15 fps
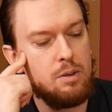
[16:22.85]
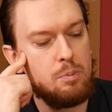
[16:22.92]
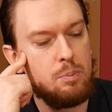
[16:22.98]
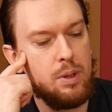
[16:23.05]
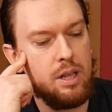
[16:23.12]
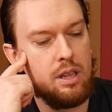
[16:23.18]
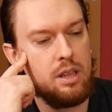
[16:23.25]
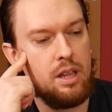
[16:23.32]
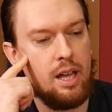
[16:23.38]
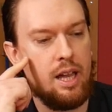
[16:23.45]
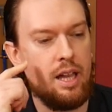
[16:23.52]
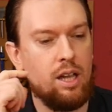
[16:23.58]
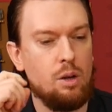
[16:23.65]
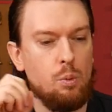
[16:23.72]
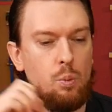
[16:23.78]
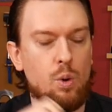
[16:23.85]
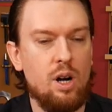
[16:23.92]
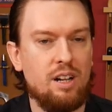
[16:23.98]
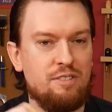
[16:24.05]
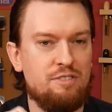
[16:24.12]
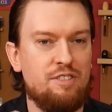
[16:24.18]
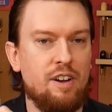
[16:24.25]
but they
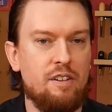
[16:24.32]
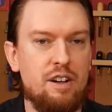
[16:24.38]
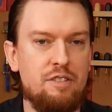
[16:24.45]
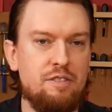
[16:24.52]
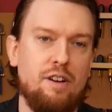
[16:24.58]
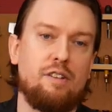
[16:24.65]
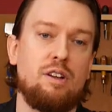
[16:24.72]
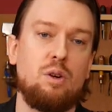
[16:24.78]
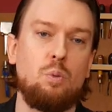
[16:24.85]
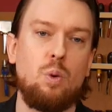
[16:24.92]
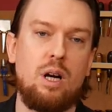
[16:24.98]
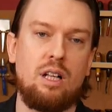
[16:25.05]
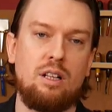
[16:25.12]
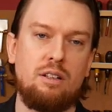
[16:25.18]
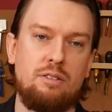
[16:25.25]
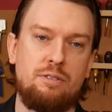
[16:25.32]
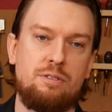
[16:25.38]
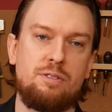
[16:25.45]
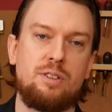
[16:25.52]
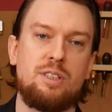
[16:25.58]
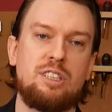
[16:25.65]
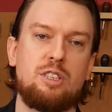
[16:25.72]
work very, very well
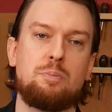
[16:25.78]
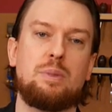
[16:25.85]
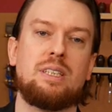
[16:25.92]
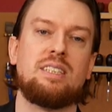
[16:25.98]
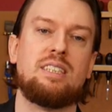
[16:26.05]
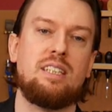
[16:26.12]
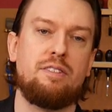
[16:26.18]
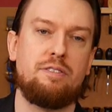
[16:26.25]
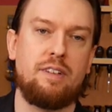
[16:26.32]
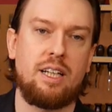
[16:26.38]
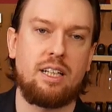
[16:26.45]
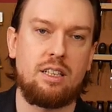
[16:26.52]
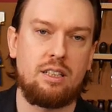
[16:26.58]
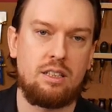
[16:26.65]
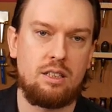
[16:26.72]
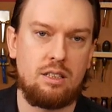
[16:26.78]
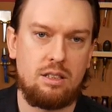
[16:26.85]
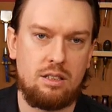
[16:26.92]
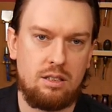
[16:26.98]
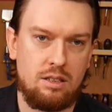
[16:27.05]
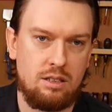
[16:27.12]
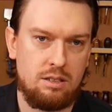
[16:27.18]
for a specific
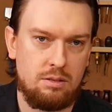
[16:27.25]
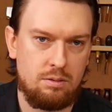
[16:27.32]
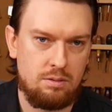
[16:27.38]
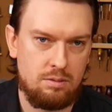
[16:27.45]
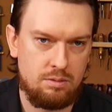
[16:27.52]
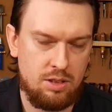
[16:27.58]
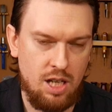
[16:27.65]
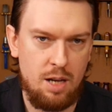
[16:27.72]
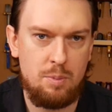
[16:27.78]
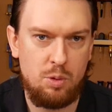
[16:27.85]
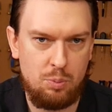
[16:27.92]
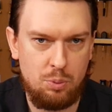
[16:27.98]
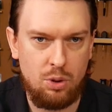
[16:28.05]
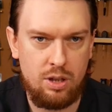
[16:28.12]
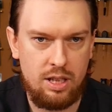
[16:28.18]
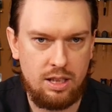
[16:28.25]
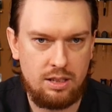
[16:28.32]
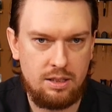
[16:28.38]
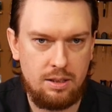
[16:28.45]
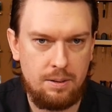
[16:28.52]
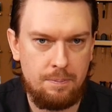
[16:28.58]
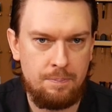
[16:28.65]
type of
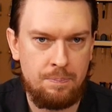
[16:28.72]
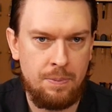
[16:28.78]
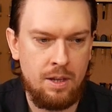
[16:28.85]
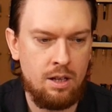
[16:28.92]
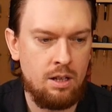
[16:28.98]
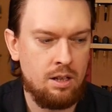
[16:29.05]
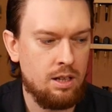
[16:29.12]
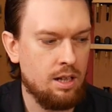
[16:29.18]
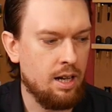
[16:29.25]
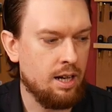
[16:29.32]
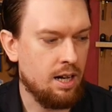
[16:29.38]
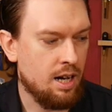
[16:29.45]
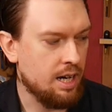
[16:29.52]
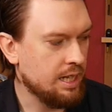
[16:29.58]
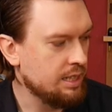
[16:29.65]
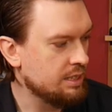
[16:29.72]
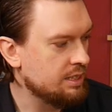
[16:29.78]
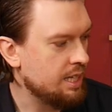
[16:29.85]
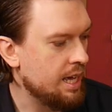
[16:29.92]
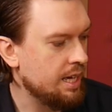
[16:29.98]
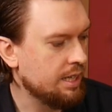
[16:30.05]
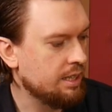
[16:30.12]
product. Like I could
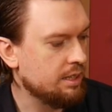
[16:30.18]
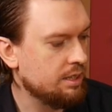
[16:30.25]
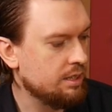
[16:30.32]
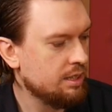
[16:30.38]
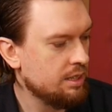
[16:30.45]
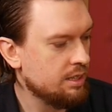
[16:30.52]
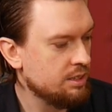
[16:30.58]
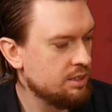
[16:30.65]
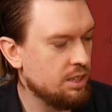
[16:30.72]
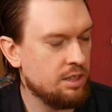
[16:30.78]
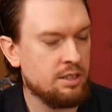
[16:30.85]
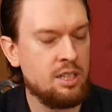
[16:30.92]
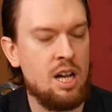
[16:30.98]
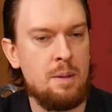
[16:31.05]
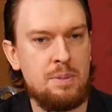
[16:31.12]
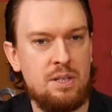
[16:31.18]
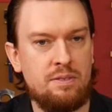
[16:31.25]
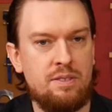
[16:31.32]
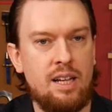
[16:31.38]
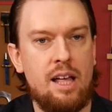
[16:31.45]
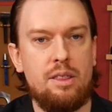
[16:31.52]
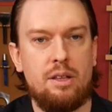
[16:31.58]
take certain types
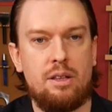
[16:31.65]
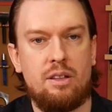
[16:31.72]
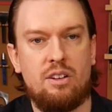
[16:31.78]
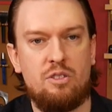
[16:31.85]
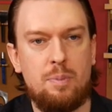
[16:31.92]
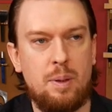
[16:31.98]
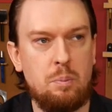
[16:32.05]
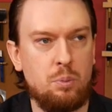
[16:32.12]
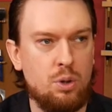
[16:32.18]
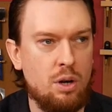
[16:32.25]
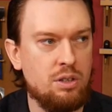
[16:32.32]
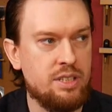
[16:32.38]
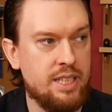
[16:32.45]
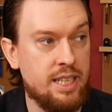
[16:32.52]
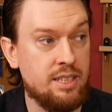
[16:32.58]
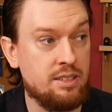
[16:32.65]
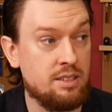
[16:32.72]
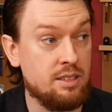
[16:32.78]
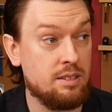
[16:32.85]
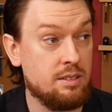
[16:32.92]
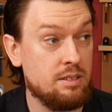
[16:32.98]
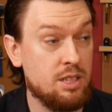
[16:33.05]
of leather that have been
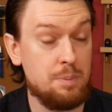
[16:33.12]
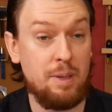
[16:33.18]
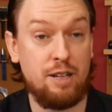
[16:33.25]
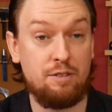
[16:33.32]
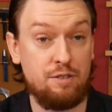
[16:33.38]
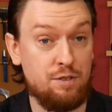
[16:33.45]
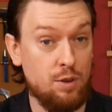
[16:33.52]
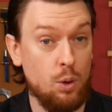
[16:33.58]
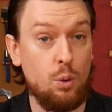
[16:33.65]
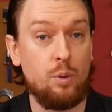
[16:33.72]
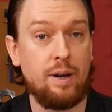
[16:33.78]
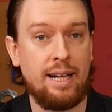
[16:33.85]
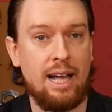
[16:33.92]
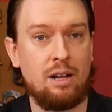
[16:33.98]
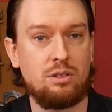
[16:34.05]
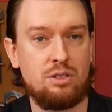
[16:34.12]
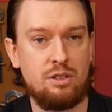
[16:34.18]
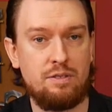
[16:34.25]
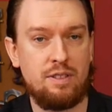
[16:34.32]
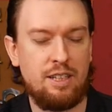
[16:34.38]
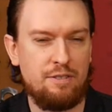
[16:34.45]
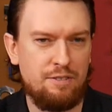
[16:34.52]
processed to make flooring out
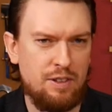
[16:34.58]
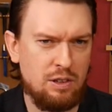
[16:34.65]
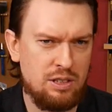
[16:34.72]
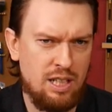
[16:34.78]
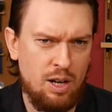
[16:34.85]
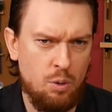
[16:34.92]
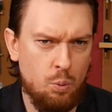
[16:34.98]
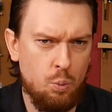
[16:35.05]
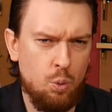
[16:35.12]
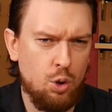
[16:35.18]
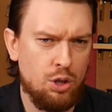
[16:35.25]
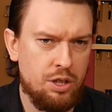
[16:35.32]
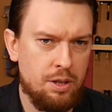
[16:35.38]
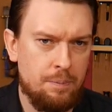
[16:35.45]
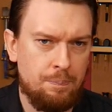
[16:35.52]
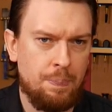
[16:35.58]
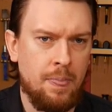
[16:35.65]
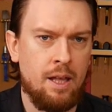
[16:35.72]
of, and it feels like wood.